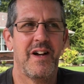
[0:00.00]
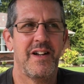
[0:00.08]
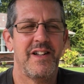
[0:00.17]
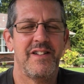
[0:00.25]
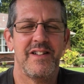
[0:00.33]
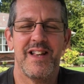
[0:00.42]

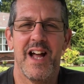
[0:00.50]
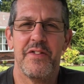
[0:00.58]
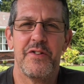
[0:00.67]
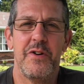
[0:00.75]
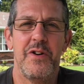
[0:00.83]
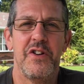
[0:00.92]
He did
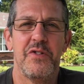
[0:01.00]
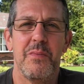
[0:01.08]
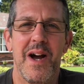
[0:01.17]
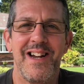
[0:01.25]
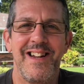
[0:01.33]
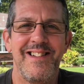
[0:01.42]
that through his
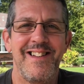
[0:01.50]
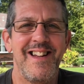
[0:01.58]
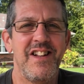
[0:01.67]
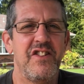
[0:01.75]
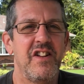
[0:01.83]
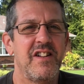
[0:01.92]
mighty
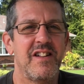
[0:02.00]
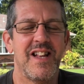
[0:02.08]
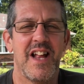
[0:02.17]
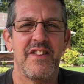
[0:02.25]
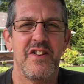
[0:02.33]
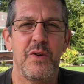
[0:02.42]
deeds, he did
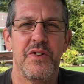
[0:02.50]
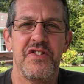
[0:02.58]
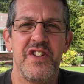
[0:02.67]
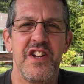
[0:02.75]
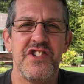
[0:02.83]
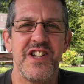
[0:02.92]
that through his
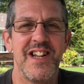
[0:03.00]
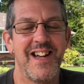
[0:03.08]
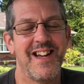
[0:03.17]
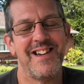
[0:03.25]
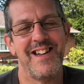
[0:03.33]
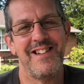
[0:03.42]
teaching,
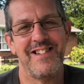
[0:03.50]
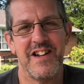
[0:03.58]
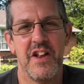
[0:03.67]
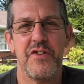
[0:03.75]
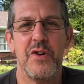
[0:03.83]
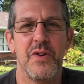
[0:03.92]
and he did
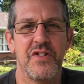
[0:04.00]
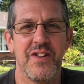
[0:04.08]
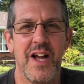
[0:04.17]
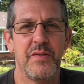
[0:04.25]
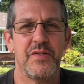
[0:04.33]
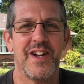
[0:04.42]
it through his
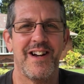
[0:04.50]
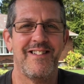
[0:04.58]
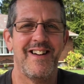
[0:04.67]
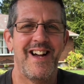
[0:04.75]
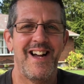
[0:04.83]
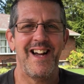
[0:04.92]

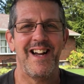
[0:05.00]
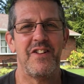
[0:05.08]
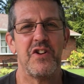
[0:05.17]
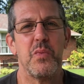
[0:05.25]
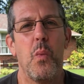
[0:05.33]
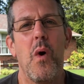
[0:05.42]
lifestyle. And
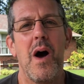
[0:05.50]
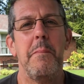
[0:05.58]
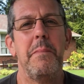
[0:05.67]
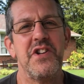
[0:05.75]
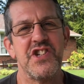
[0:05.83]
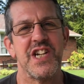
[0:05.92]
there's one
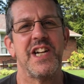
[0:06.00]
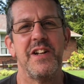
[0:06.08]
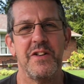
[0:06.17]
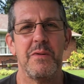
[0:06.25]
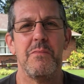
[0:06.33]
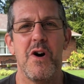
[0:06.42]

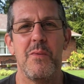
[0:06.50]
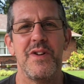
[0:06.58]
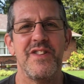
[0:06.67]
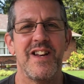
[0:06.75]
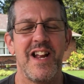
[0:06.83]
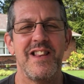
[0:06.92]
particular
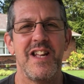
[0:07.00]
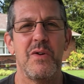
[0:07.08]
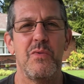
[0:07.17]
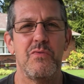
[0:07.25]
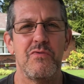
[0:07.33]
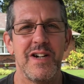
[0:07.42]
moment that I think
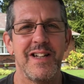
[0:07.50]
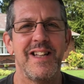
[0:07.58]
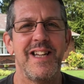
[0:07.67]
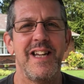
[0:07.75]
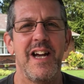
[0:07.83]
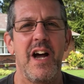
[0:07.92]

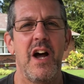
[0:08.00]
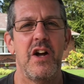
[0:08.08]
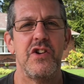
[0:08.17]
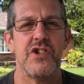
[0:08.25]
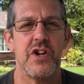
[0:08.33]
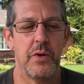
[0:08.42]
really
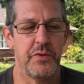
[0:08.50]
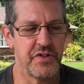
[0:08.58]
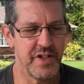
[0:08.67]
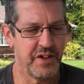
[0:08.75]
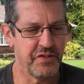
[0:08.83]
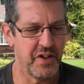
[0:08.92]
shows
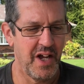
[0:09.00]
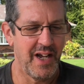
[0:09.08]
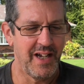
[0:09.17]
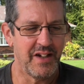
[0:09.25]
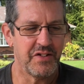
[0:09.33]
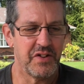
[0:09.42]
this.
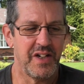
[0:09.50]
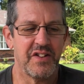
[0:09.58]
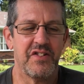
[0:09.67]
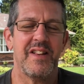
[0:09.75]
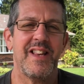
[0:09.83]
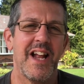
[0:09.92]
It's
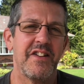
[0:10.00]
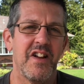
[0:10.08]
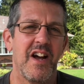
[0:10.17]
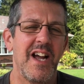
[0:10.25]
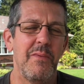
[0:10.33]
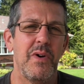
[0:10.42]
at that
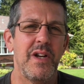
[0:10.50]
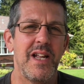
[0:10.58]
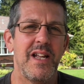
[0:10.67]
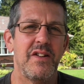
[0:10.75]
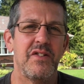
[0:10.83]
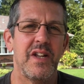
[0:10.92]
time when
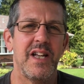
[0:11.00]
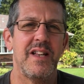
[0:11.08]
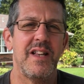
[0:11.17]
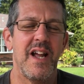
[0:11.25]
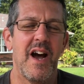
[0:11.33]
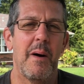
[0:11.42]
he is
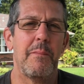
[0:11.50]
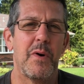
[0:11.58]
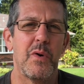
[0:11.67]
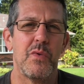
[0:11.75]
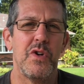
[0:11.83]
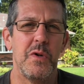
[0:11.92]
in the
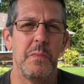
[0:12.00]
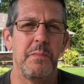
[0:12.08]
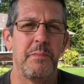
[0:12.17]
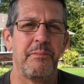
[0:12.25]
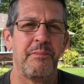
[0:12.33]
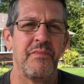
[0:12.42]
upper room,
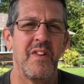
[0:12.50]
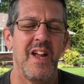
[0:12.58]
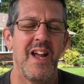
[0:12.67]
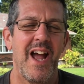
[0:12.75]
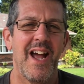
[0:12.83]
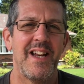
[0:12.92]

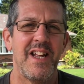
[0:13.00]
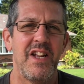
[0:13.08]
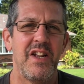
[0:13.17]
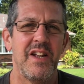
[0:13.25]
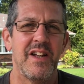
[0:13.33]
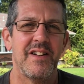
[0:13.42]
and
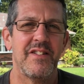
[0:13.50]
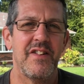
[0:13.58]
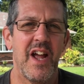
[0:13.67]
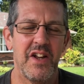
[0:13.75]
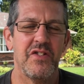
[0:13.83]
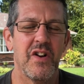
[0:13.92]
he
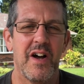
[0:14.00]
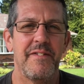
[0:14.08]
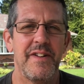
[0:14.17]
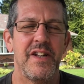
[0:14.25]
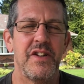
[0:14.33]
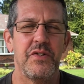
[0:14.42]
takes off
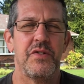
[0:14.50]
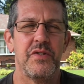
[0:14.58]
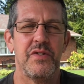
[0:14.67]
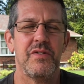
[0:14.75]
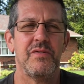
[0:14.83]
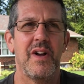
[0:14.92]

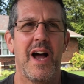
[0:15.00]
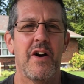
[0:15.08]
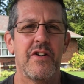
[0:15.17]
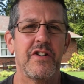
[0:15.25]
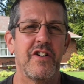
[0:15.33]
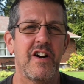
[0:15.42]
his
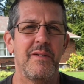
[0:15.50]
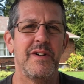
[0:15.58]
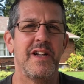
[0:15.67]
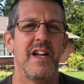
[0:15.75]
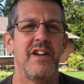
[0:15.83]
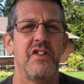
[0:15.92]
outer
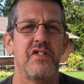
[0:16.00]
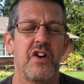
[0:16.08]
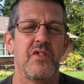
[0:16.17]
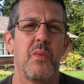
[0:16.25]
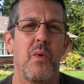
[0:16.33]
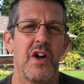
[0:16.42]
garment and he
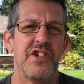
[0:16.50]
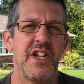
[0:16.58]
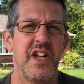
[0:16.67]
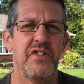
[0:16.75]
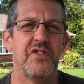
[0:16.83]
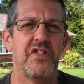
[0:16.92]
starts
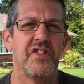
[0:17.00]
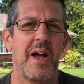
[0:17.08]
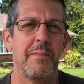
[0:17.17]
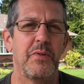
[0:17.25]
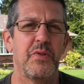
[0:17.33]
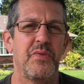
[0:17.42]
washing his
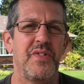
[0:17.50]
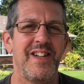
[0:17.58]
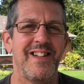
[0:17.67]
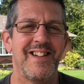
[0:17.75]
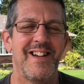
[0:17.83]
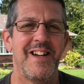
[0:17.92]
disciples' feet.